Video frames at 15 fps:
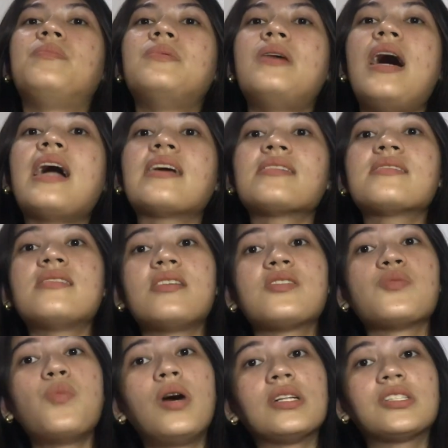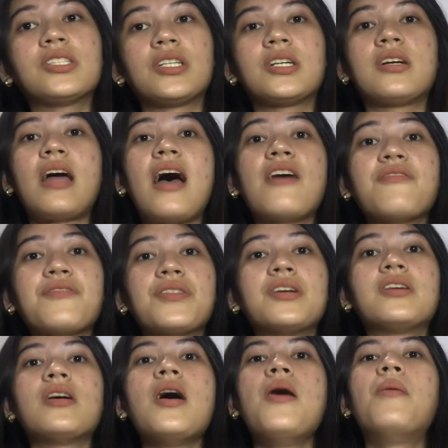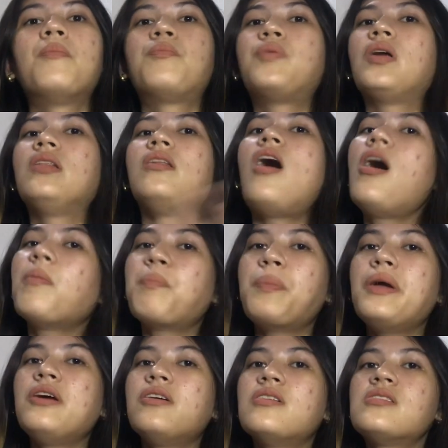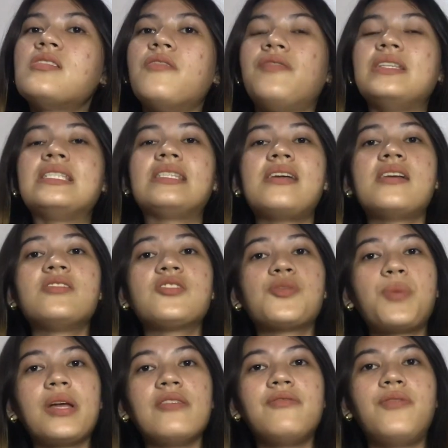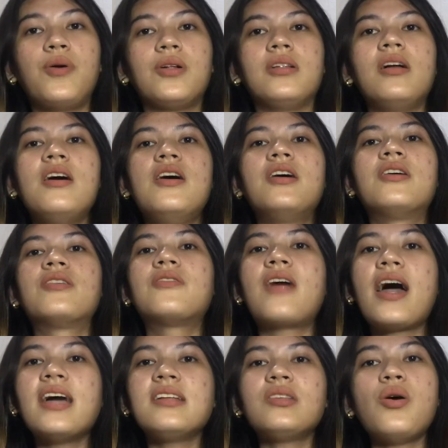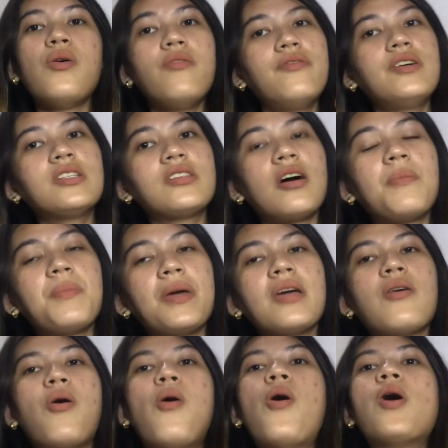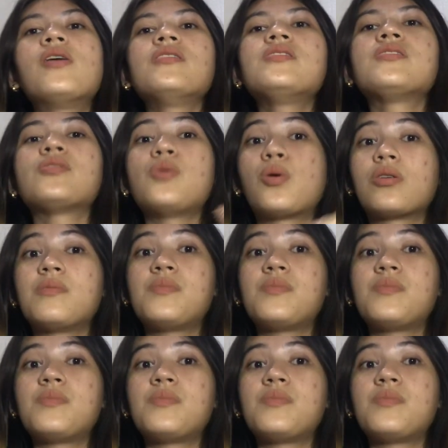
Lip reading: excess water after prolonged periods of intense rainfall, right overtopping or storm